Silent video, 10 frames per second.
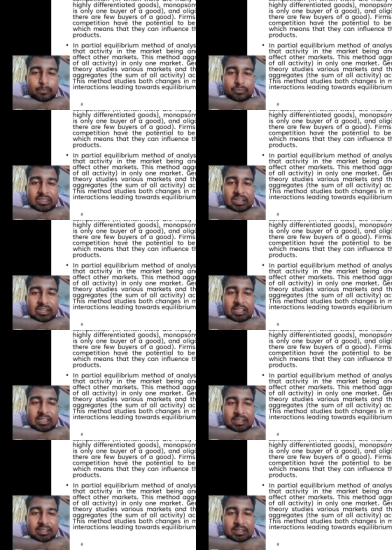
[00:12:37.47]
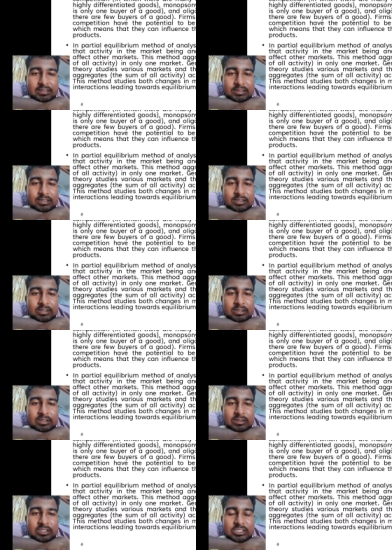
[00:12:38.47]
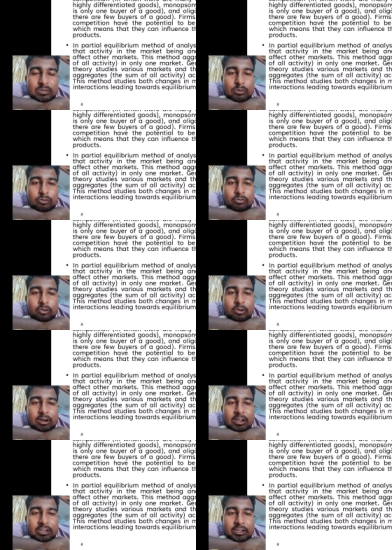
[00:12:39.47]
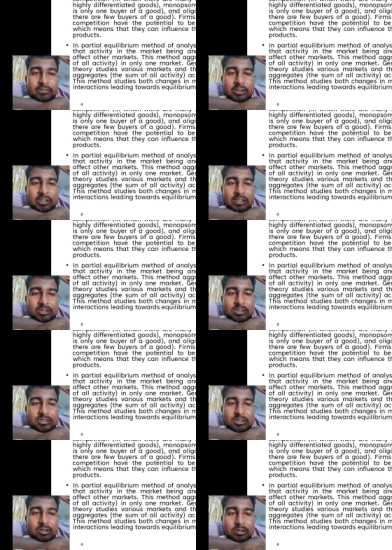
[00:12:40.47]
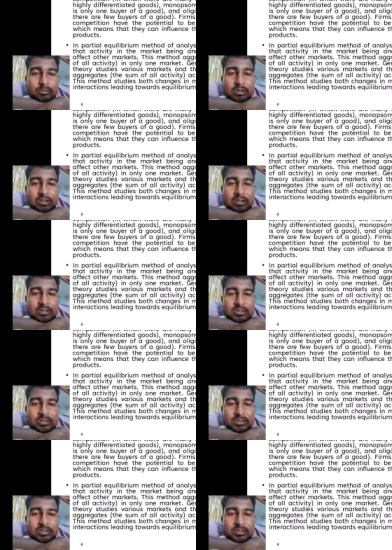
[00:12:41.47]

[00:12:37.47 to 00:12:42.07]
It aggregates the sum of all activity across all markets.